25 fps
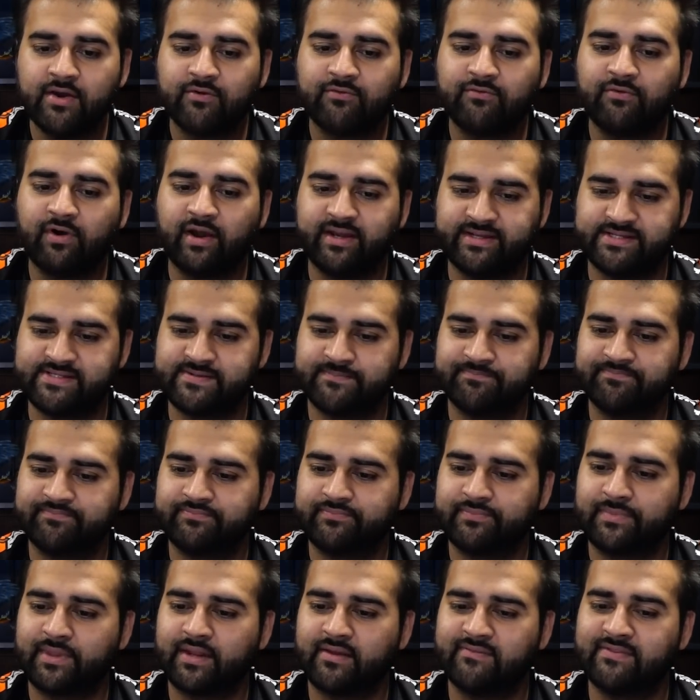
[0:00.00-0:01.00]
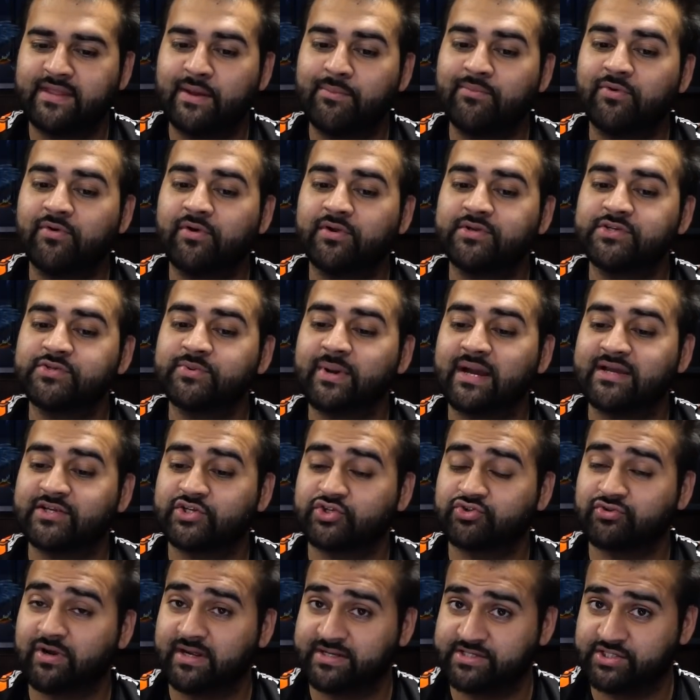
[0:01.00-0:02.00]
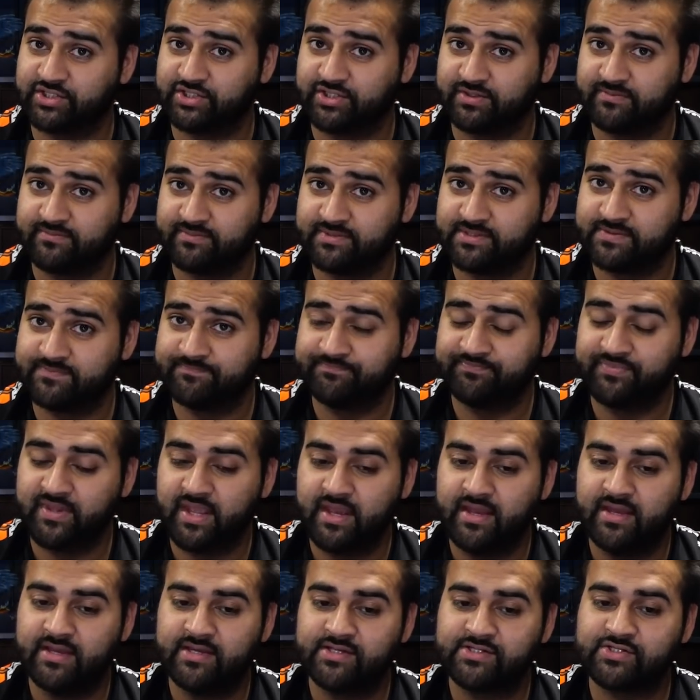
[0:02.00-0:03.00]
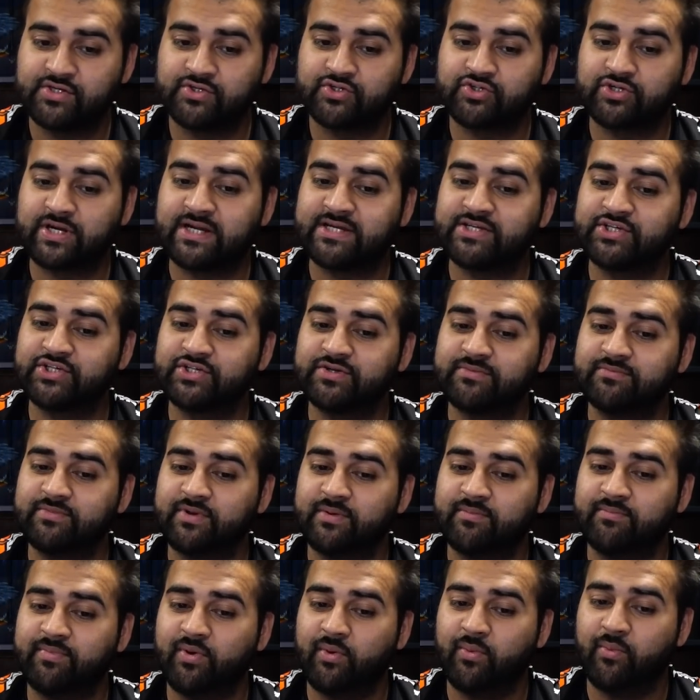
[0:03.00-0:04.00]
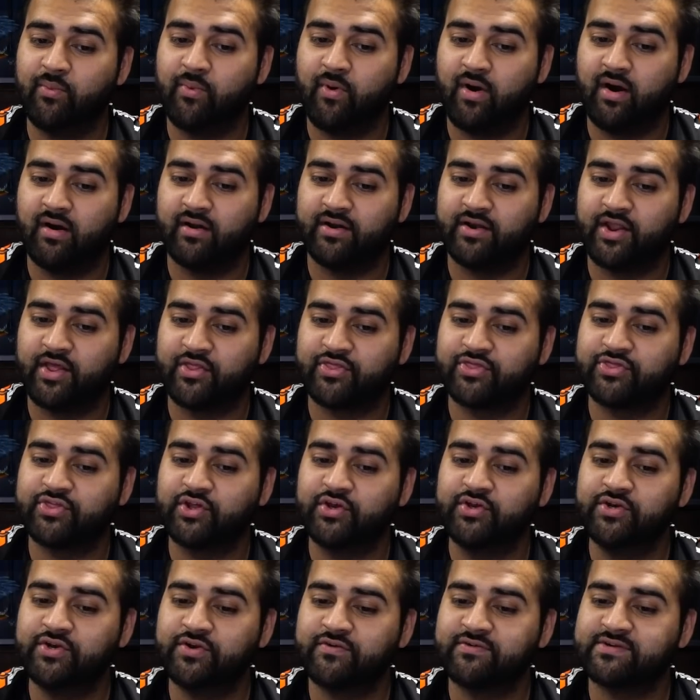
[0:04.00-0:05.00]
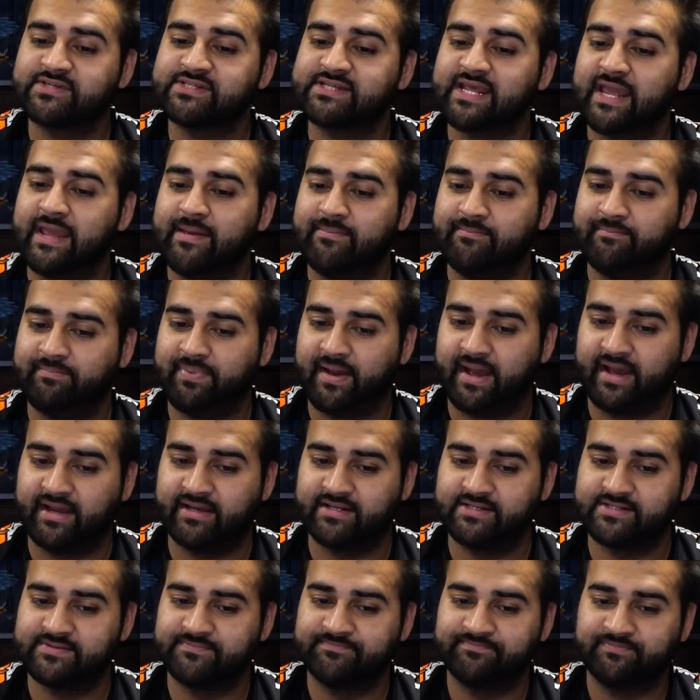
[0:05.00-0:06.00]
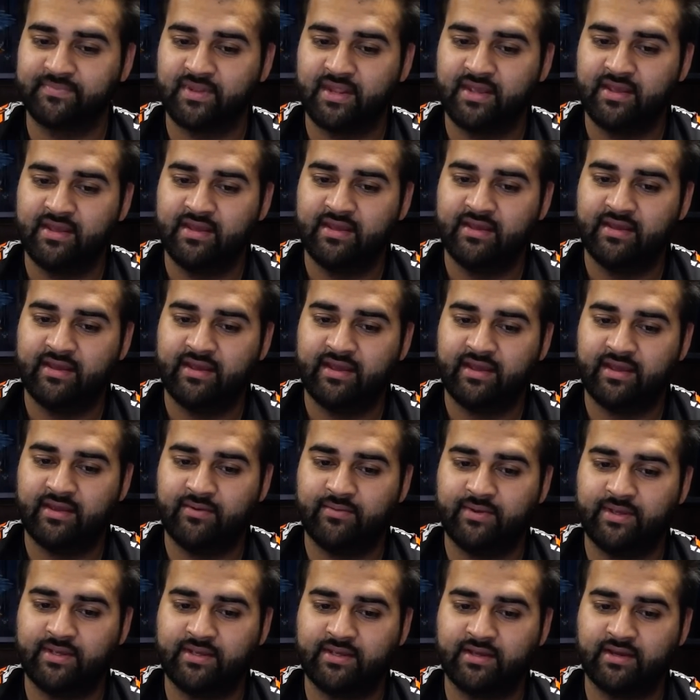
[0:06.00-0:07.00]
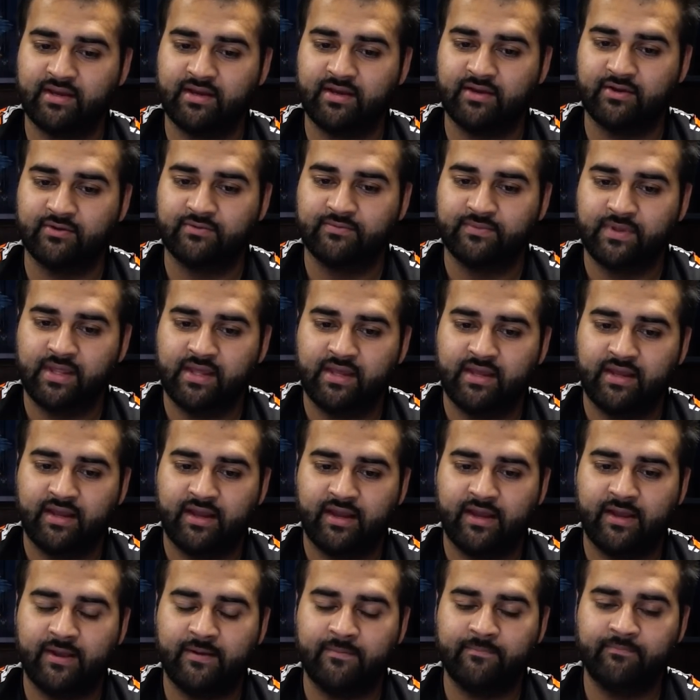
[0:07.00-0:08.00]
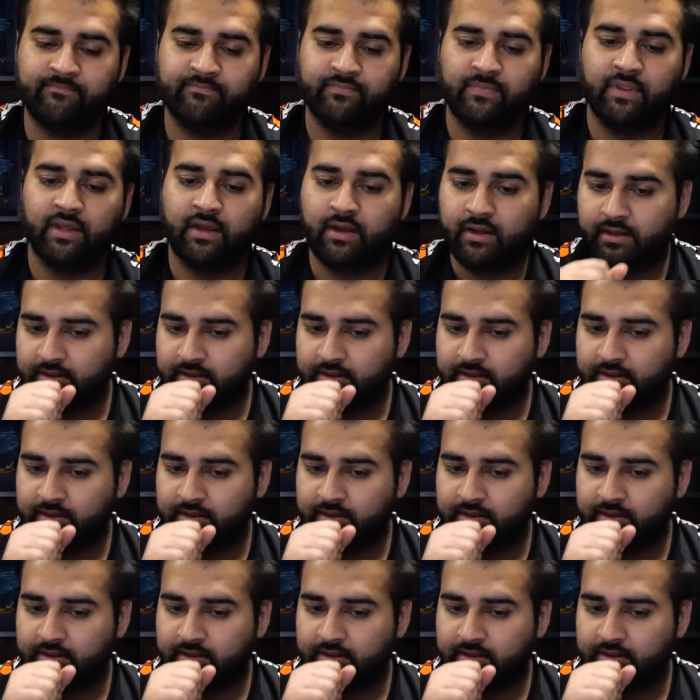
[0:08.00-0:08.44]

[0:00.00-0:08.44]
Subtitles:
Right, then we're on to our stratagems. So stratagem number 1, Thunderous Impact. Here we go. And